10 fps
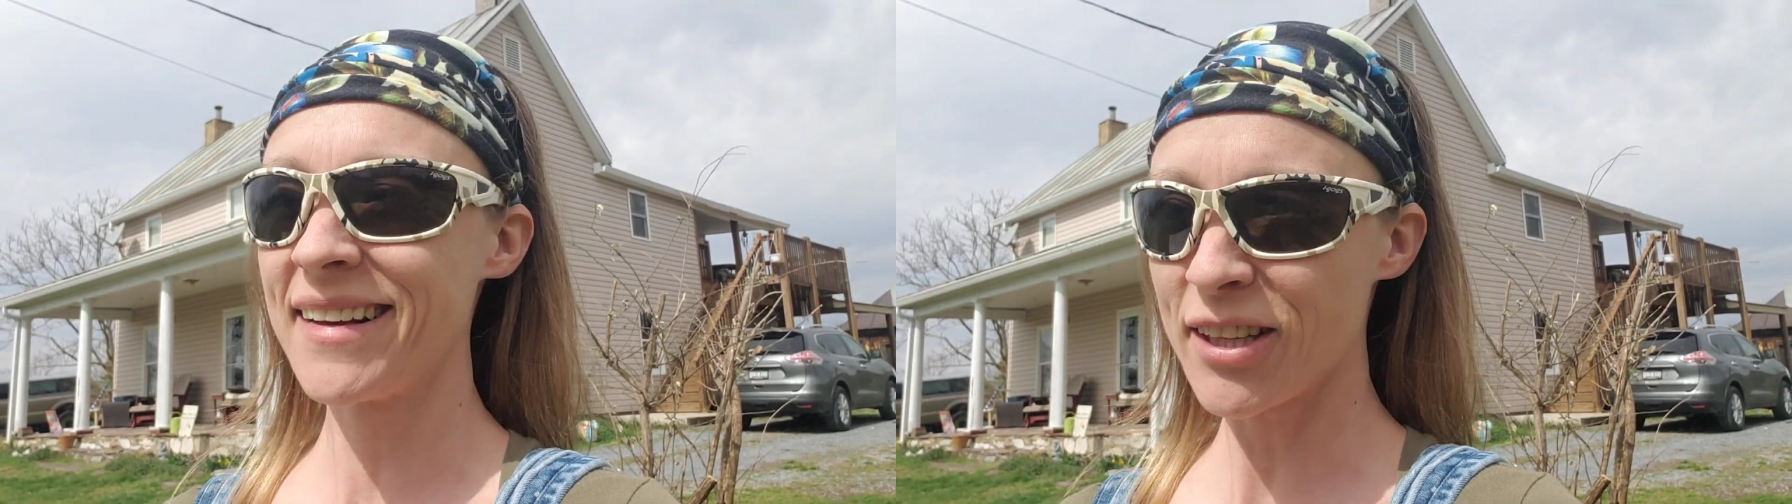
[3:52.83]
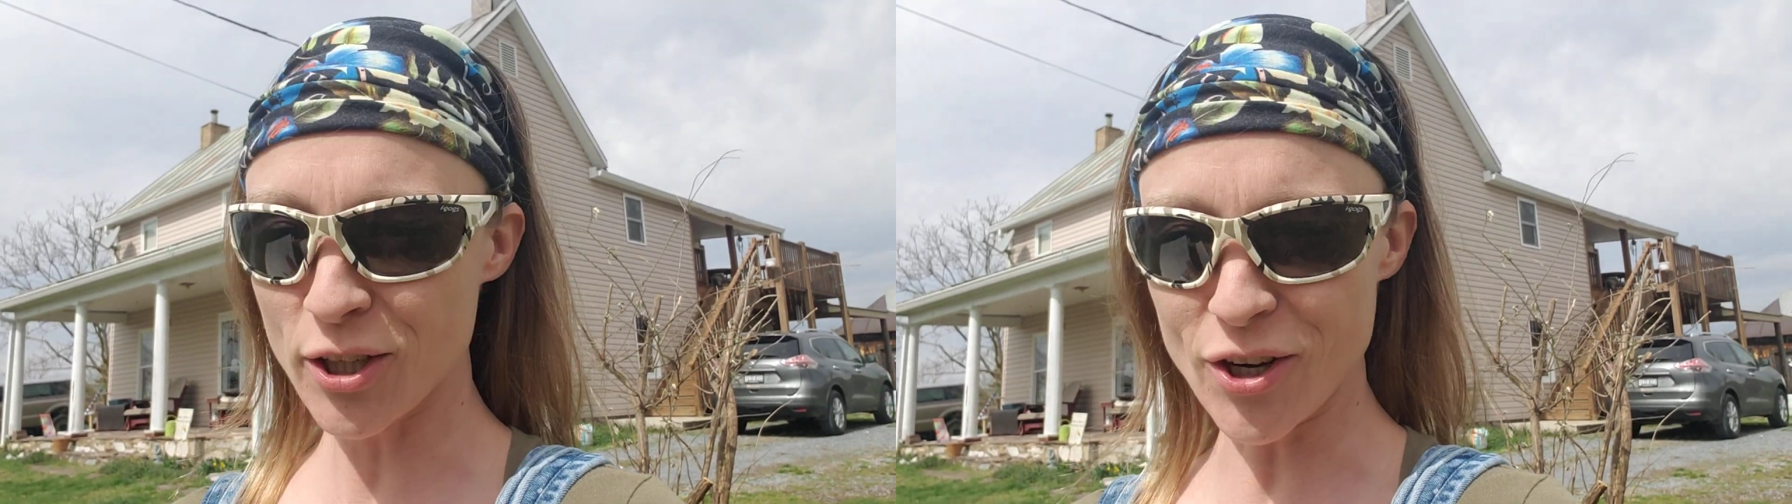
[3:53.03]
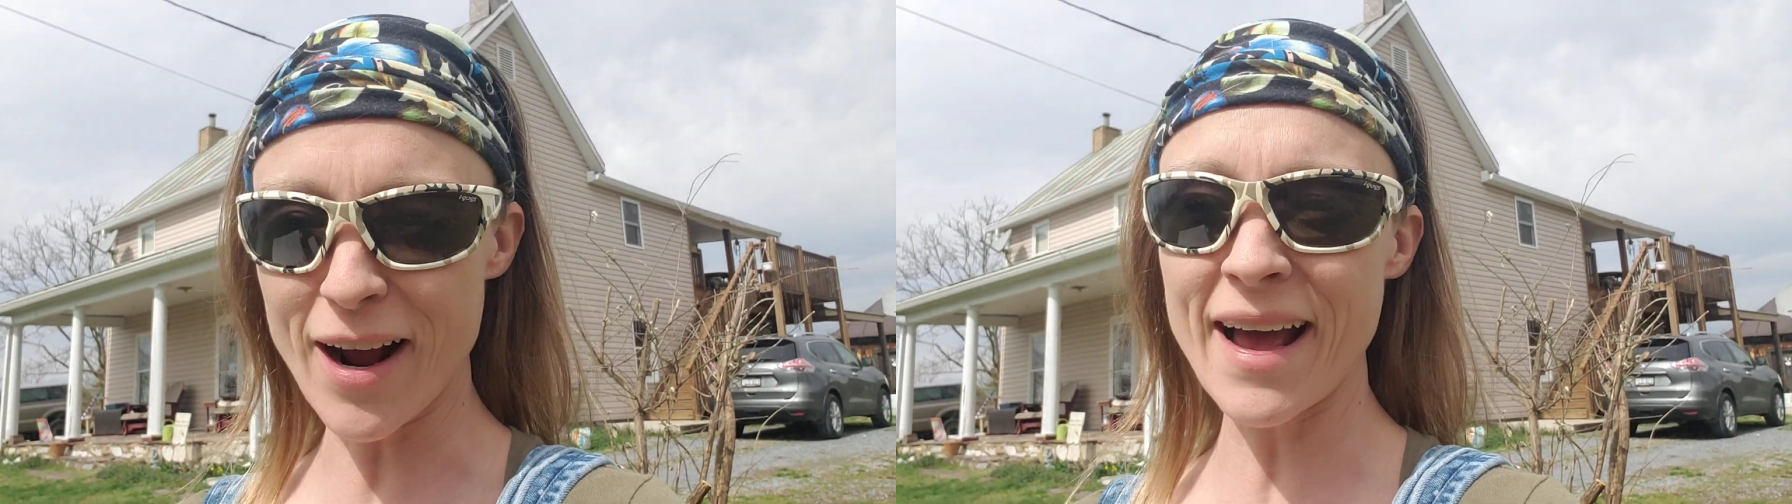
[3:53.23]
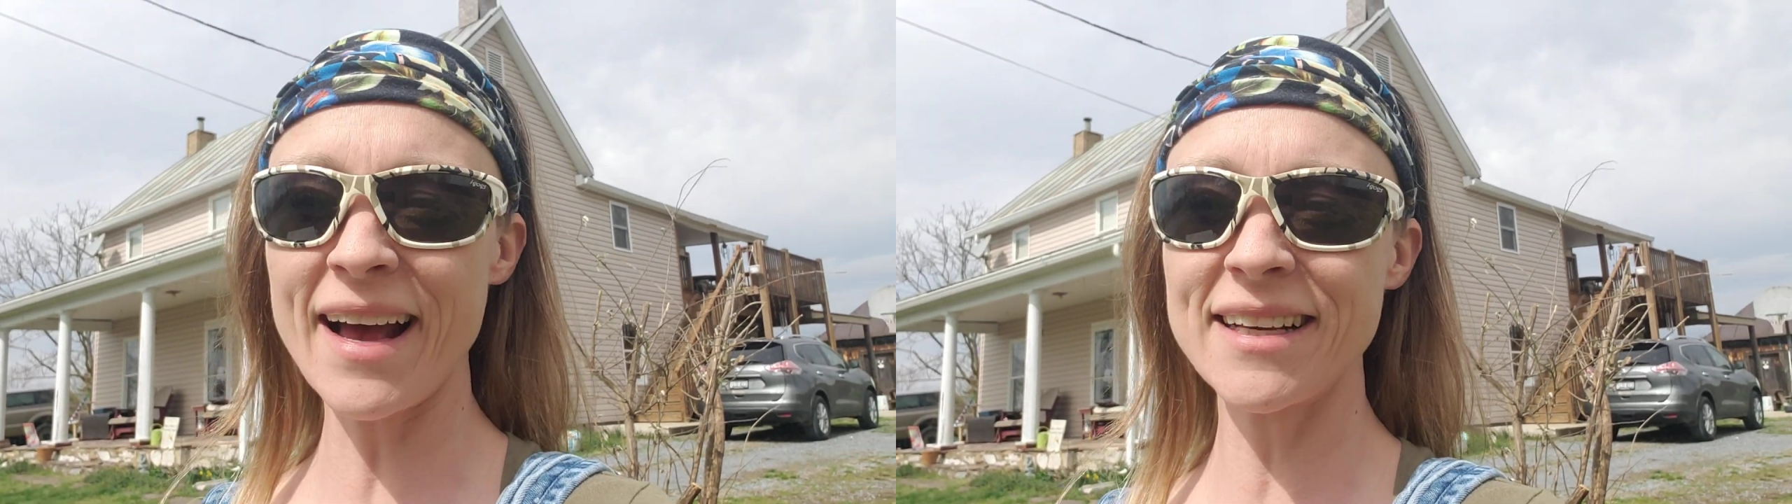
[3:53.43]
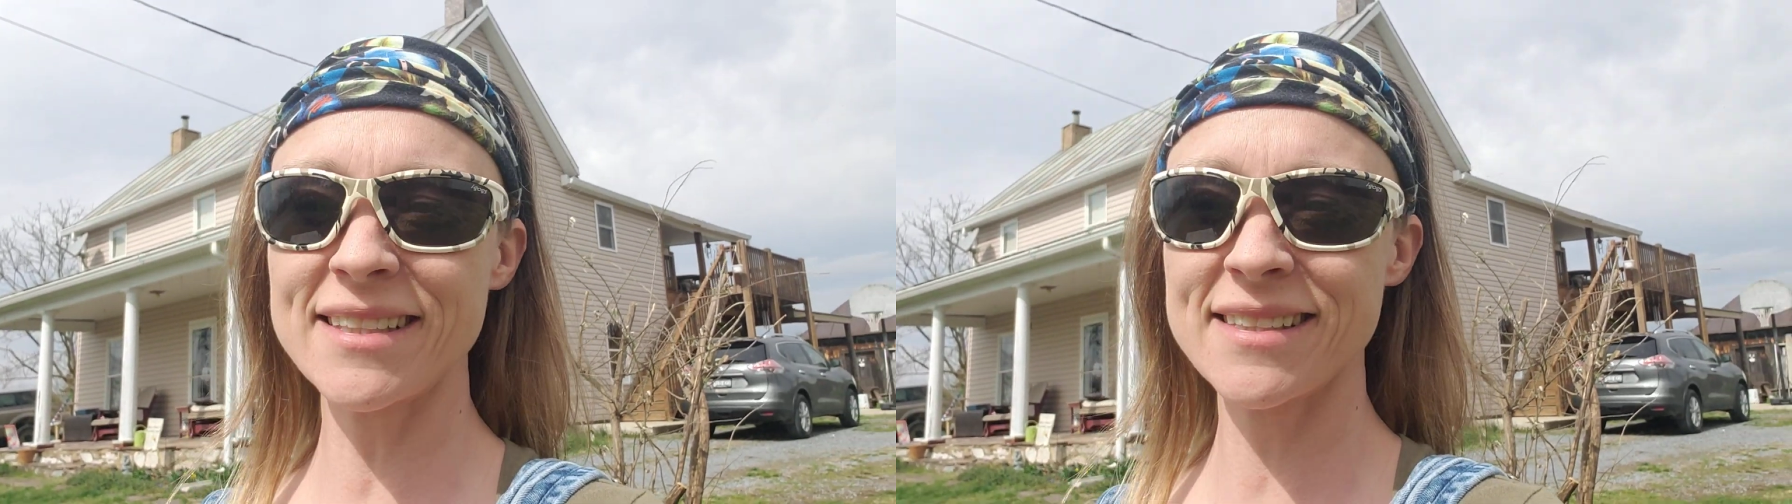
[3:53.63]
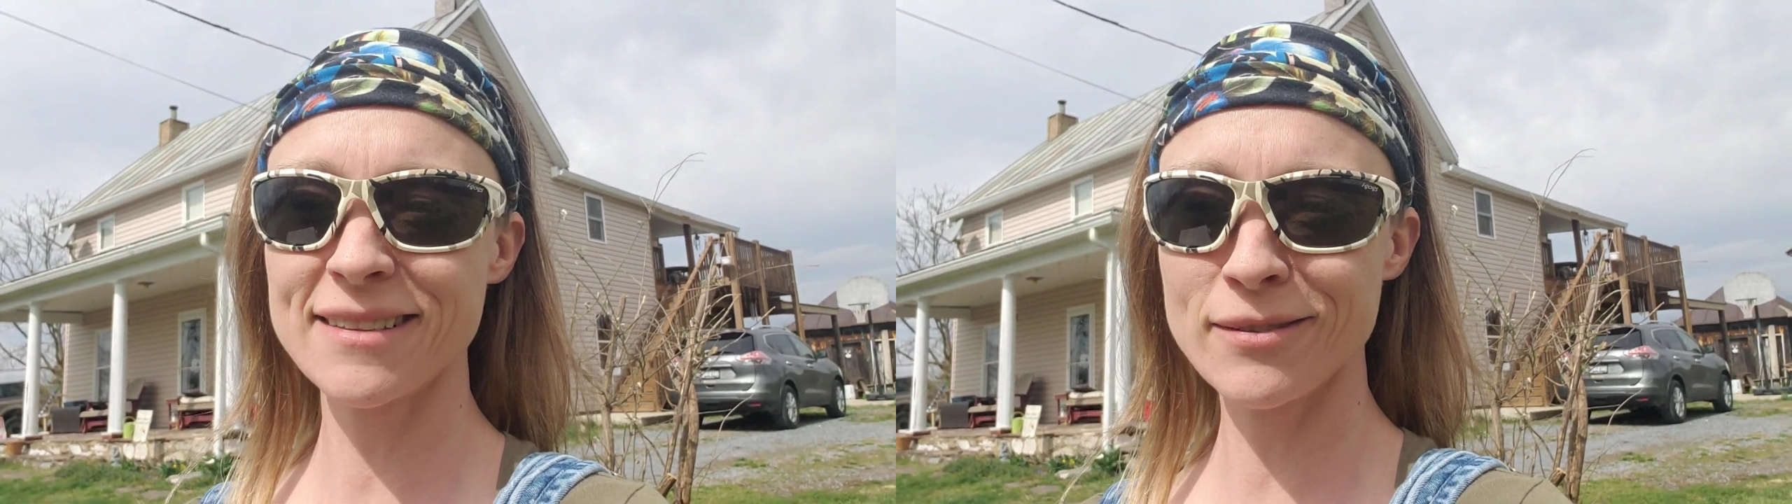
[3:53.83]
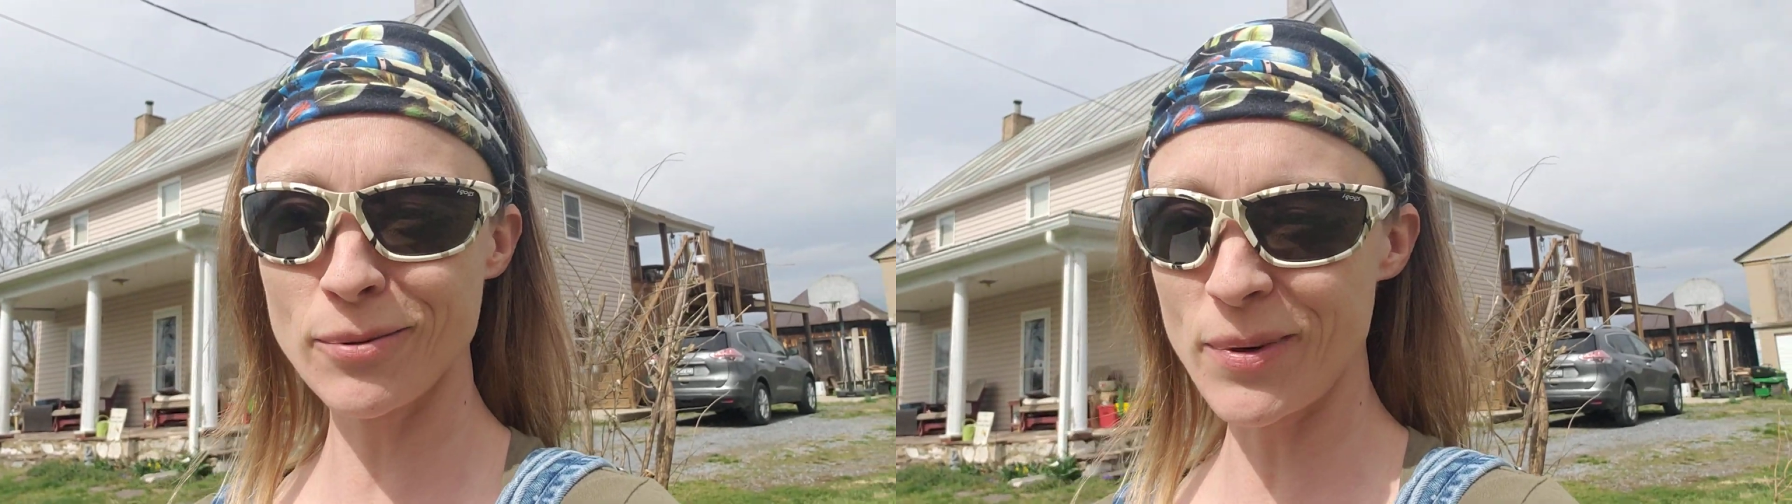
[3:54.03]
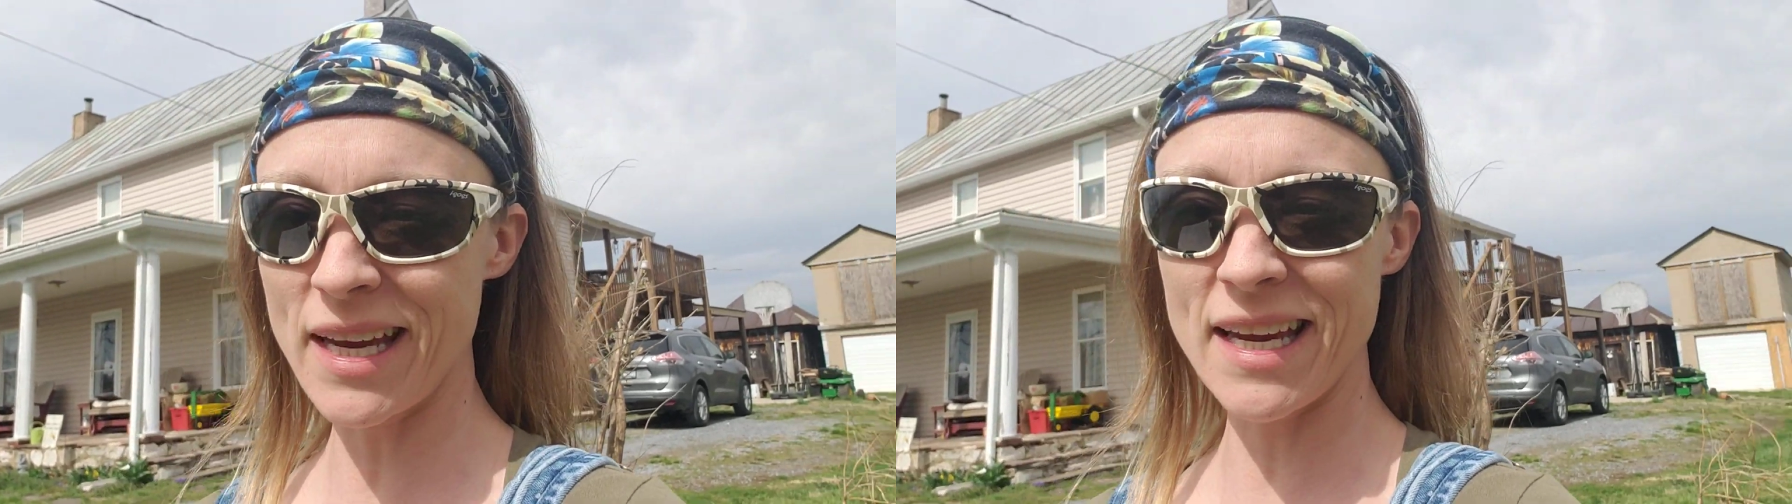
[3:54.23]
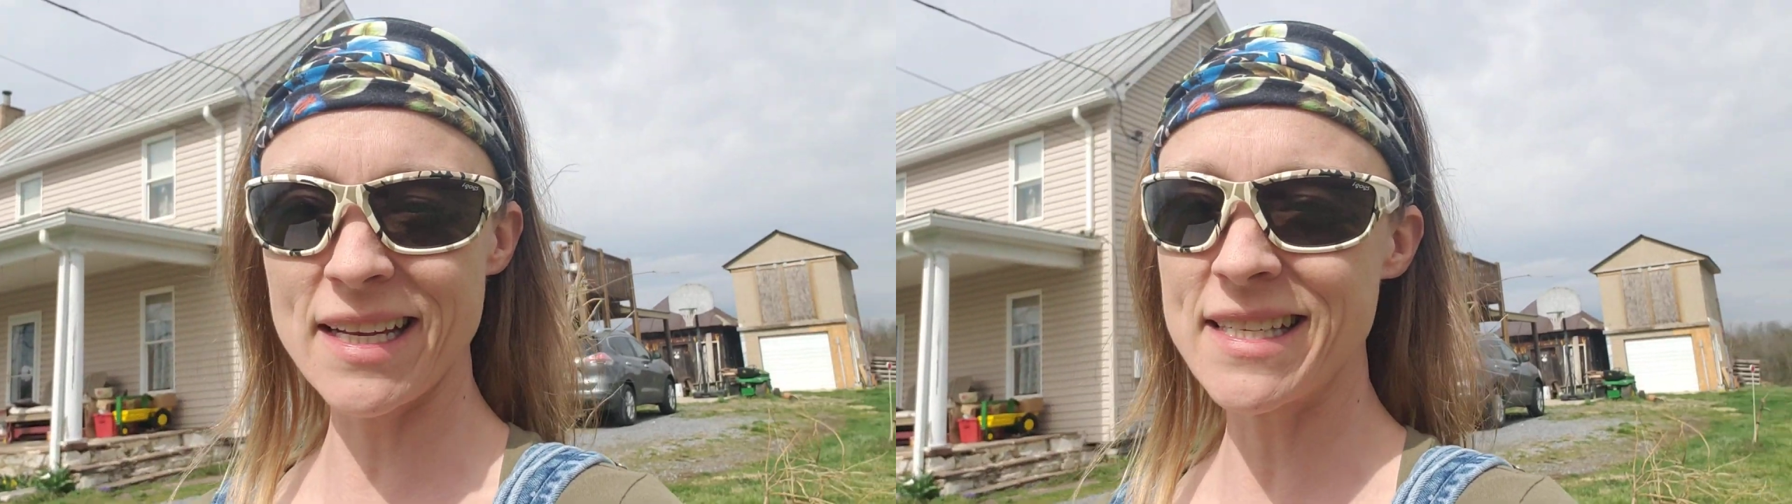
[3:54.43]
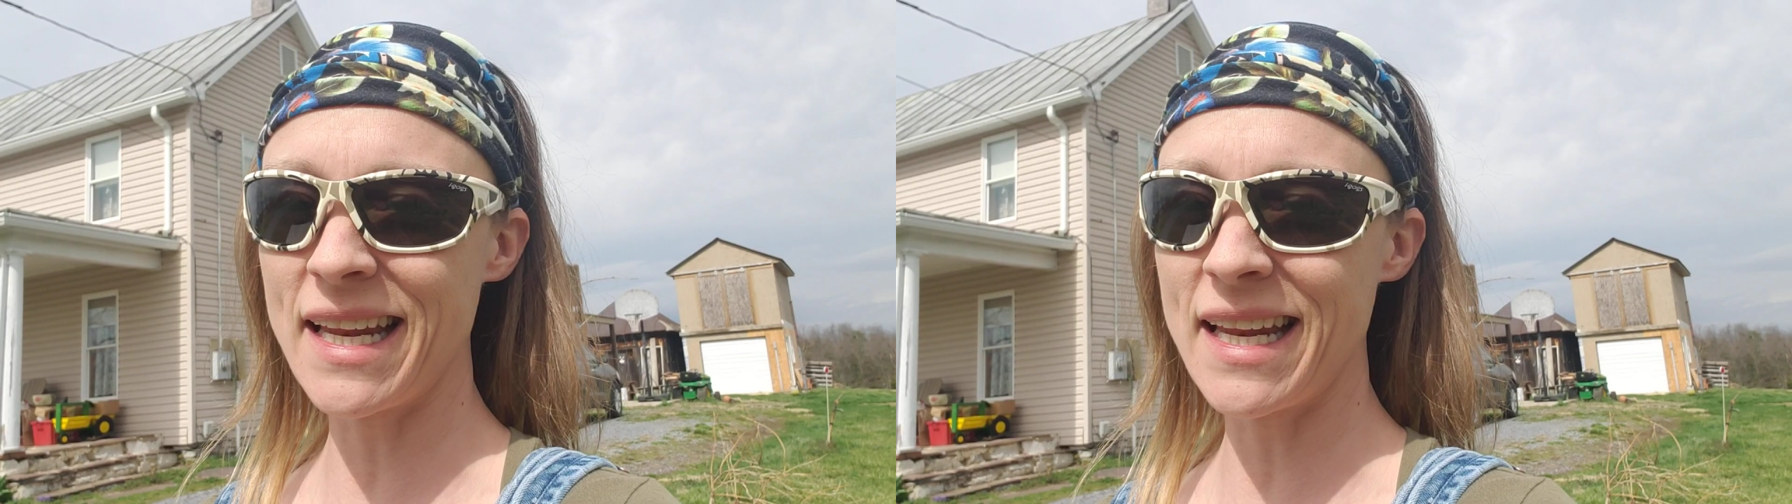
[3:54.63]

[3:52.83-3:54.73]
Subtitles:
the grass, the weeds,